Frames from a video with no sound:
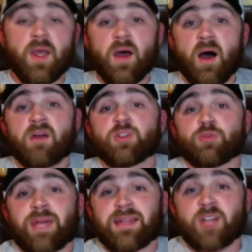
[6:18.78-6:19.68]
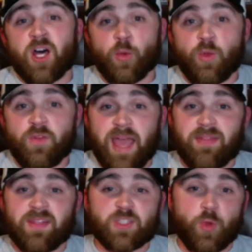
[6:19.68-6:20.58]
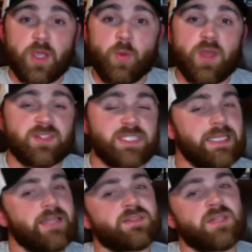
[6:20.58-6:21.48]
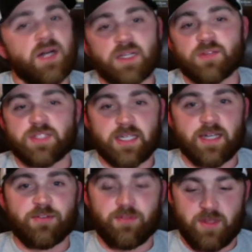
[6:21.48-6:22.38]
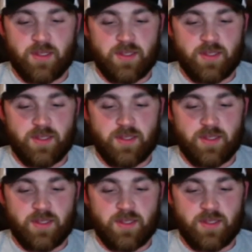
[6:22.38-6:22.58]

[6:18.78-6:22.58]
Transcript: All right, so that is all that we've got this week. We have seen a ton of stuff.